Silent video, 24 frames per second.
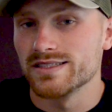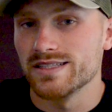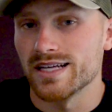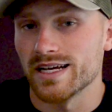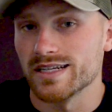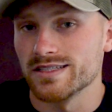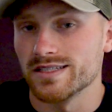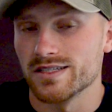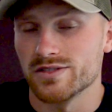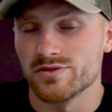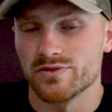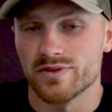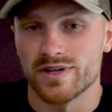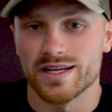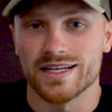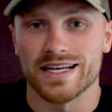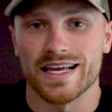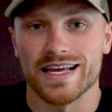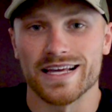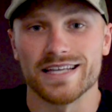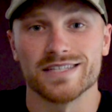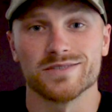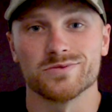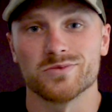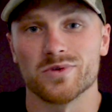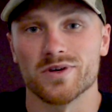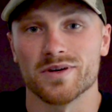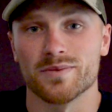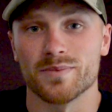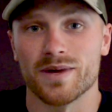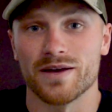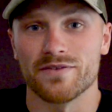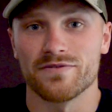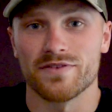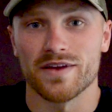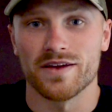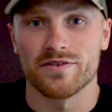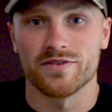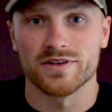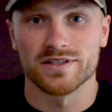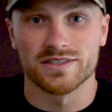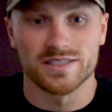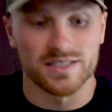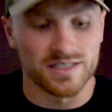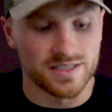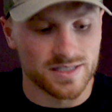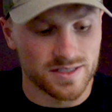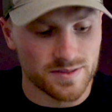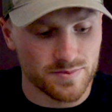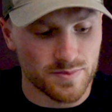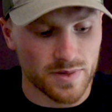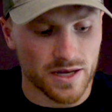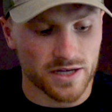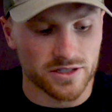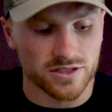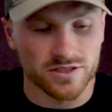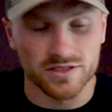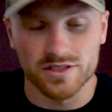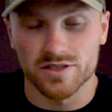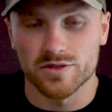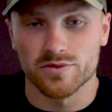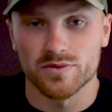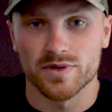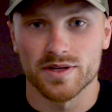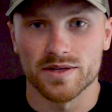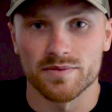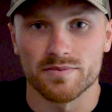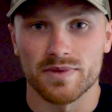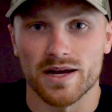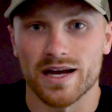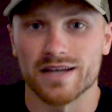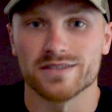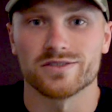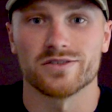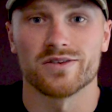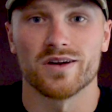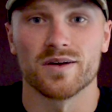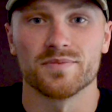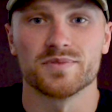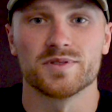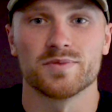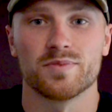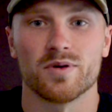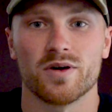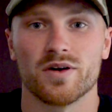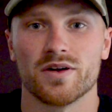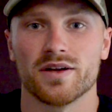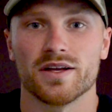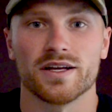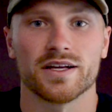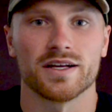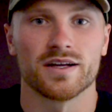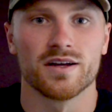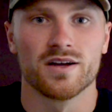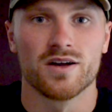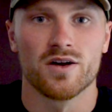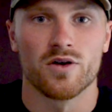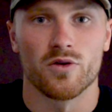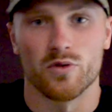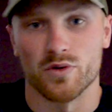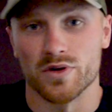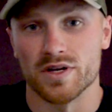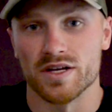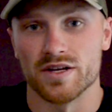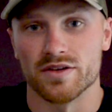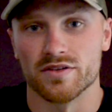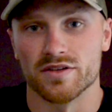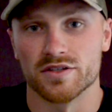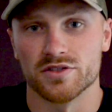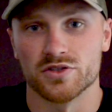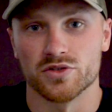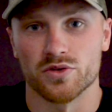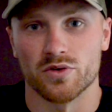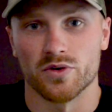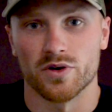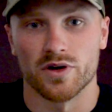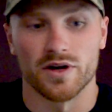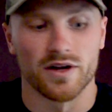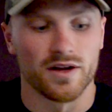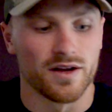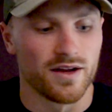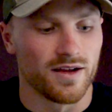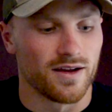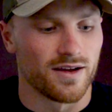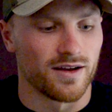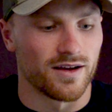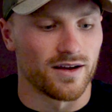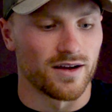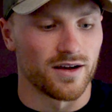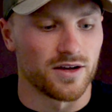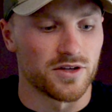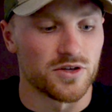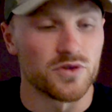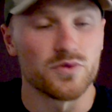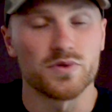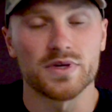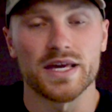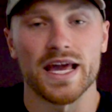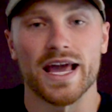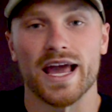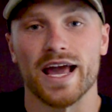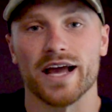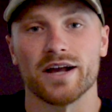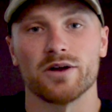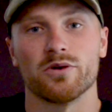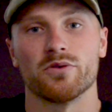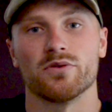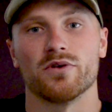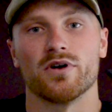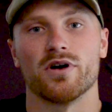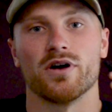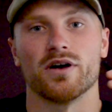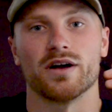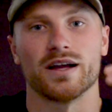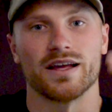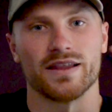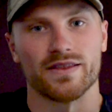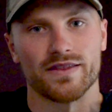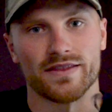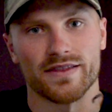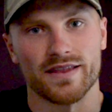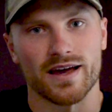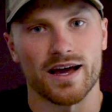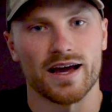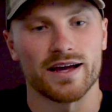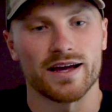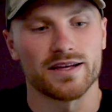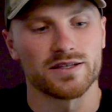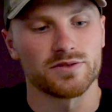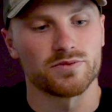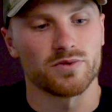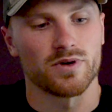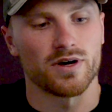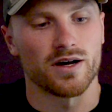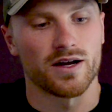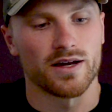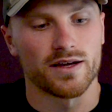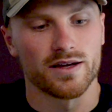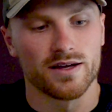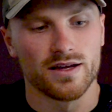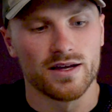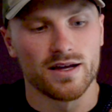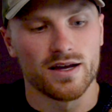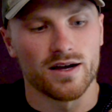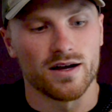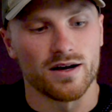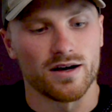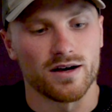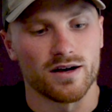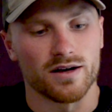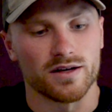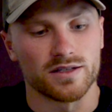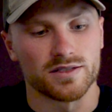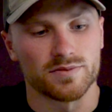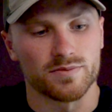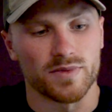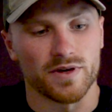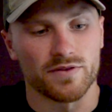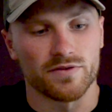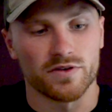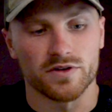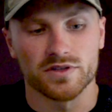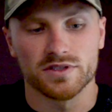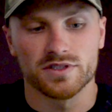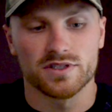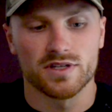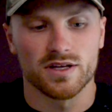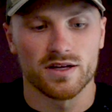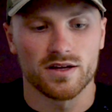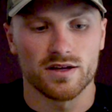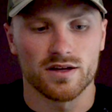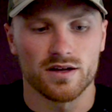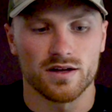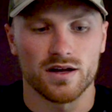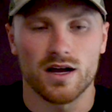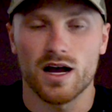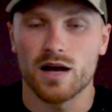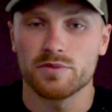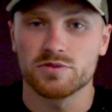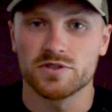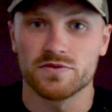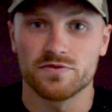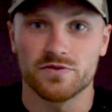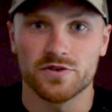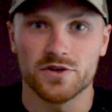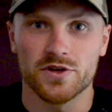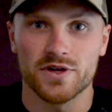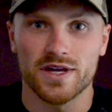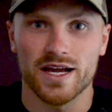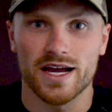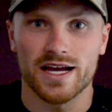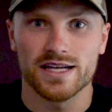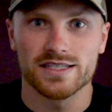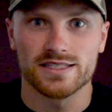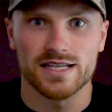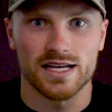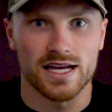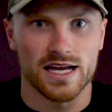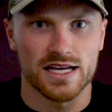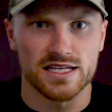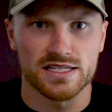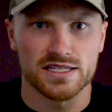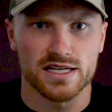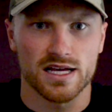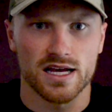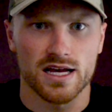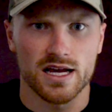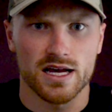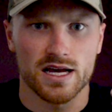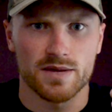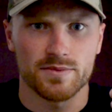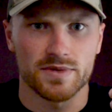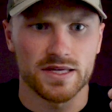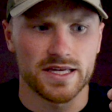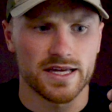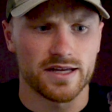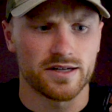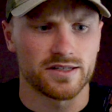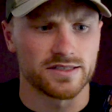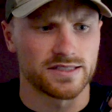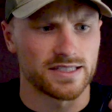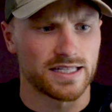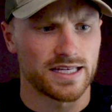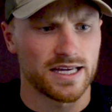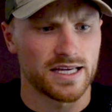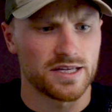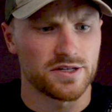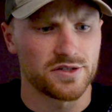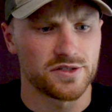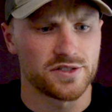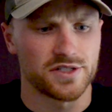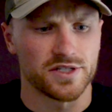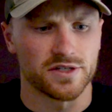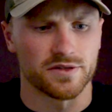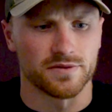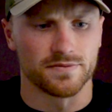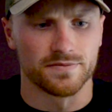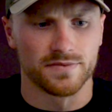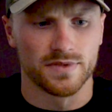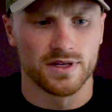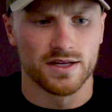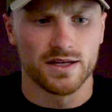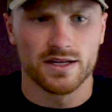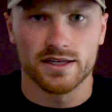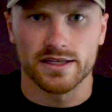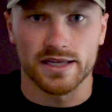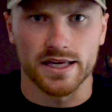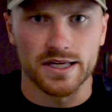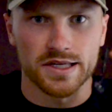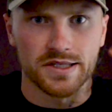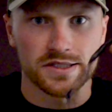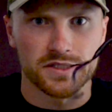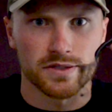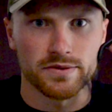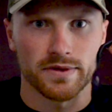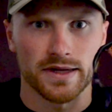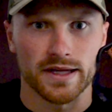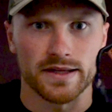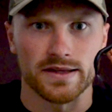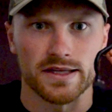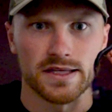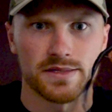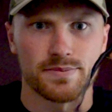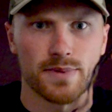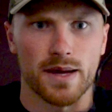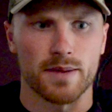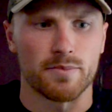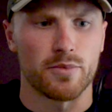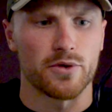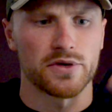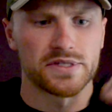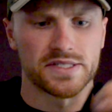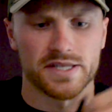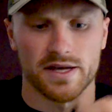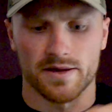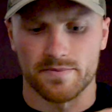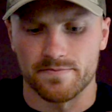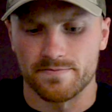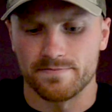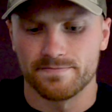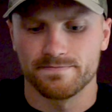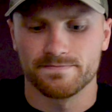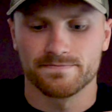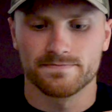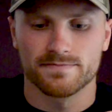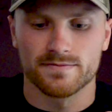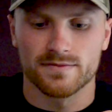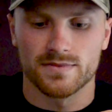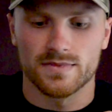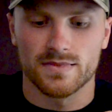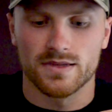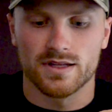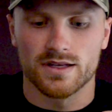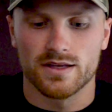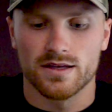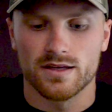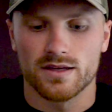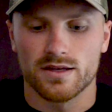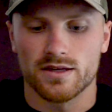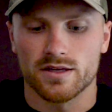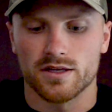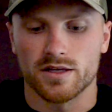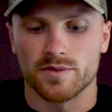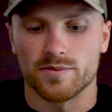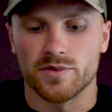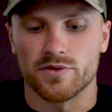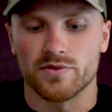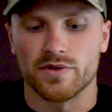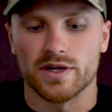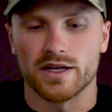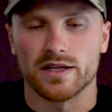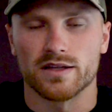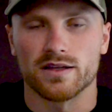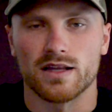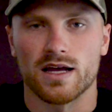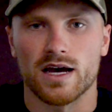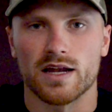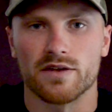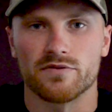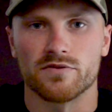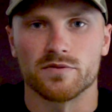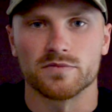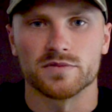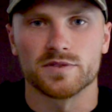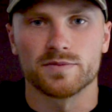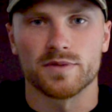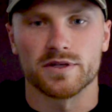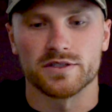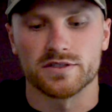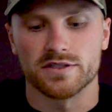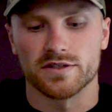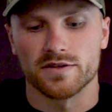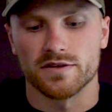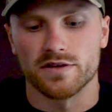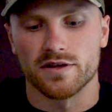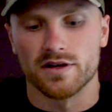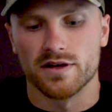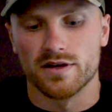Texas rig is one of my favorites, especially when bass are up spawning or near the shore. You can't go wrong, and that is why it's my first option for you guys as beginners to get used to. Get used to rigging these bad boys up. You can be rigging a lot of them, especially